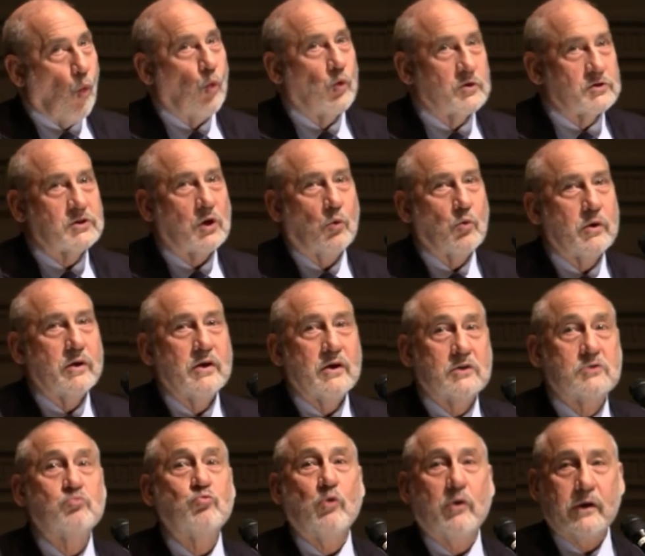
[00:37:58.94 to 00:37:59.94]
so
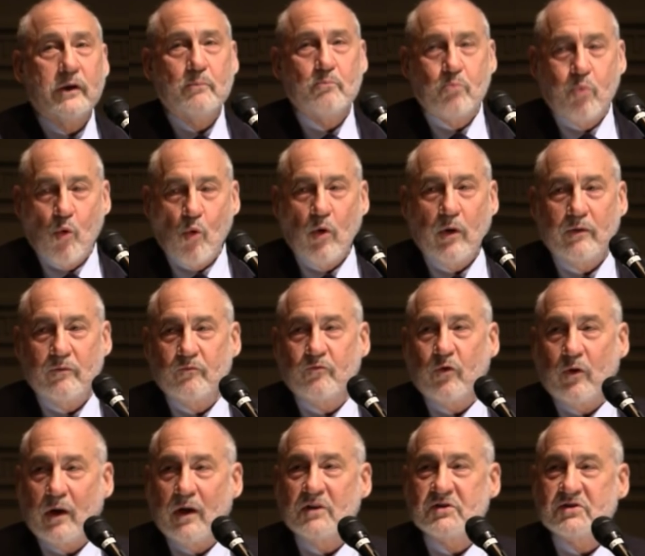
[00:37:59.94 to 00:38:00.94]
it's really important
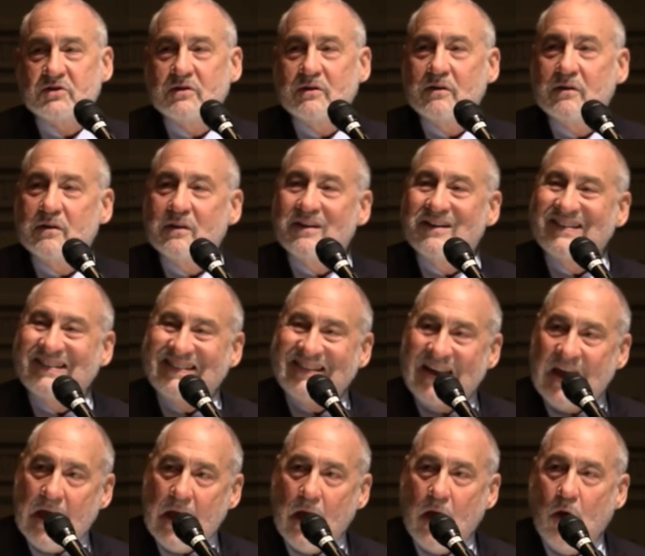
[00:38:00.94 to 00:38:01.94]
for us
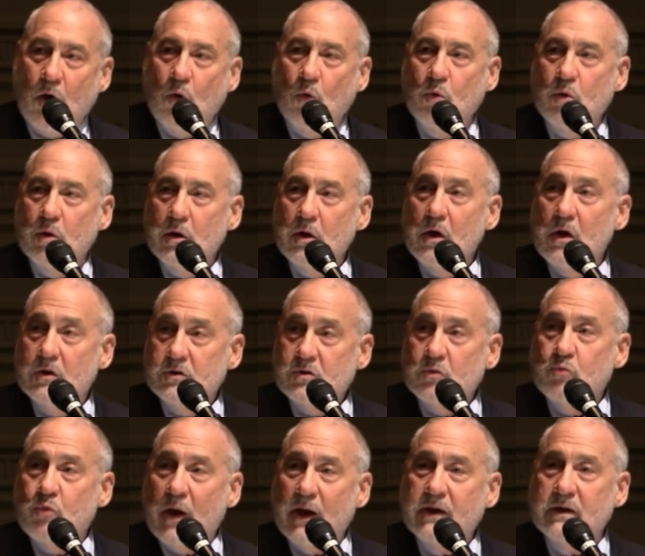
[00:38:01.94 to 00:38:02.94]
now to
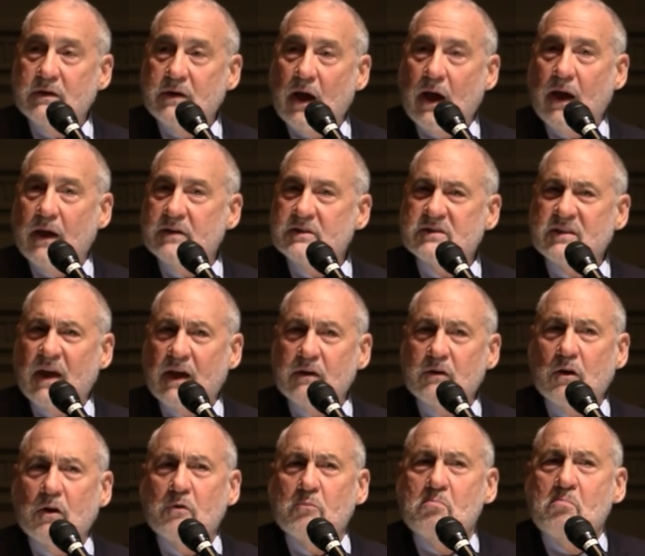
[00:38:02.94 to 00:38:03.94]
recognize that
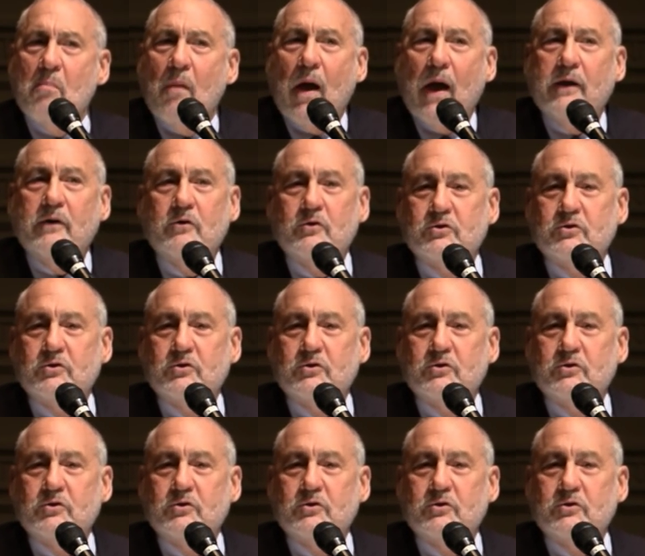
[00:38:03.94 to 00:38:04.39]
minor